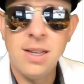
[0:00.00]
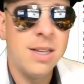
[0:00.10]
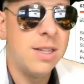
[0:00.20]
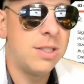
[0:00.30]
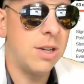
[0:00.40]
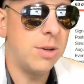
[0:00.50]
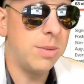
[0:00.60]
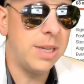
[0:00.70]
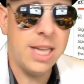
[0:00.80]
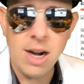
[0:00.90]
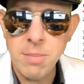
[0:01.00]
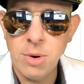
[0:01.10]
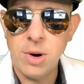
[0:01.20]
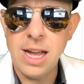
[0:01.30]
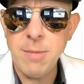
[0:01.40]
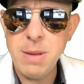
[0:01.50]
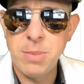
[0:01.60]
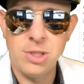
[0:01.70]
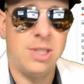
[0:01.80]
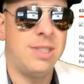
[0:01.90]
So get on board, help me
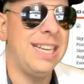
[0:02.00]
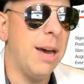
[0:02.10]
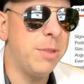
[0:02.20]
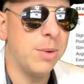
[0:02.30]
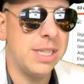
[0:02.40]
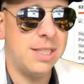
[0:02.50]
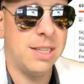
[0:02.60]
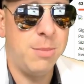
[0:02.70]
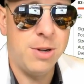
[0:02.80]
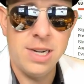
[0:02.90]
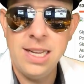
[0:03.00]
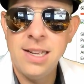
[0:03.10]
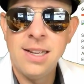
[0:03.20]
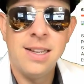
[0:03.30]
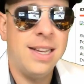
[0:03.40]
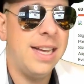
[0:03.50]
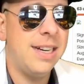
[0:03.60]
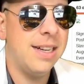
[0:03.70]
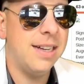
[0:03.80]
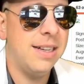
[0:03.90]
push this thing, help the rest of the community.
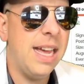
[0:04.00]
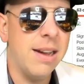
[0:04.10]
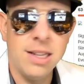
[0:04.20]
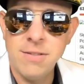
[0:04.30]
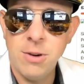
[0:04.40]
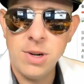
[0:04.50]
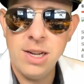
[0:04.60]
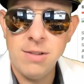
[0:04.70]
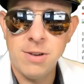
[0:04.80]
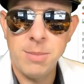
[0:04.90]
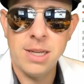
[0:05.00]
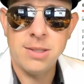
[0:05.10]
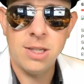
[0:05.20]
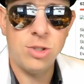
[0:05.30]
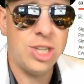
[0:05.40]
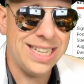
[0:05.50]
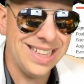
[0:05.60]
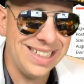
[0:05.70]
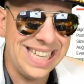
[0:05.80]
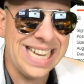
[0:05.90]
And yeah, I look forward to hearing from you. So check
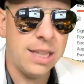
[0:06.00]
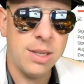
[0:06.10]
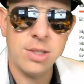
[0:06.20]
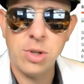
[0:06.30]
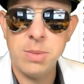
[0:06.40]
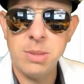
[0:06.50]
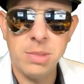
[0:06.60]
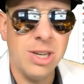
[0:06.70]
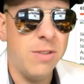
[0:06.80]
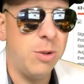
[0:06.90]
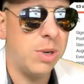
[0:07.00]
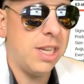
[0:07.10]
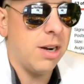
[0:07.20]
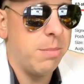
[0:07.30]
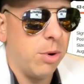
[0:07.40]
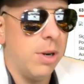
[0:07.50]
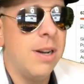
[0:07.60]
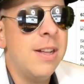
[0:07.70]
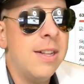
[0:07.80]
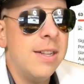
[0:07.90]
the link in the description below if you want to get on board.
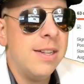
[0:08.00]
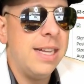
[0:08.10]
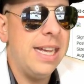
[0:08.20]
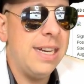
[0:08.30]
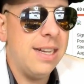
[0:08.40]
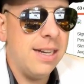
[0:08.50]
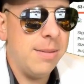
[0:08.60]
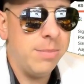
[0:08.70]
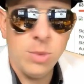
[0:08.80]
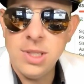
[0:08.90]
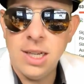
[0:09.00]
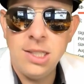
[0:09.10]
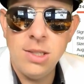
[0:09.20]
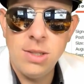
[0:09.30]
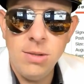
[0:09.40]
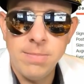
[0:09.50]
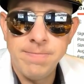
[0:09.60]
And we'll talk to you soon.